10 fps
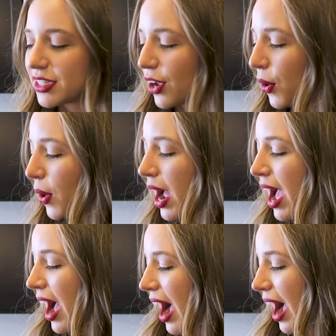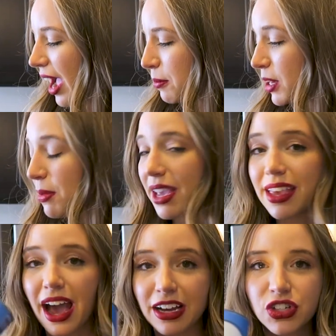So I'm gonna
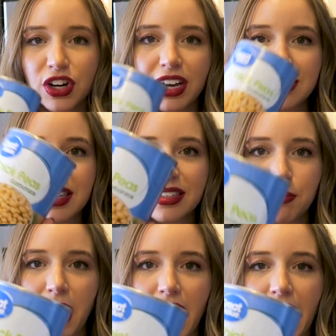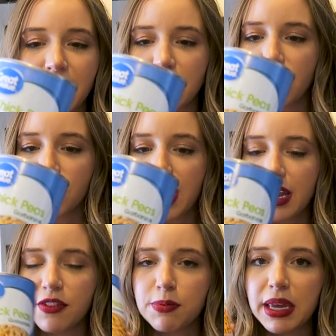make extras by adding another
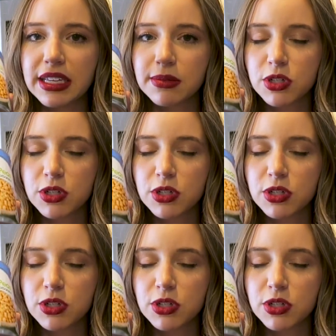can of beans.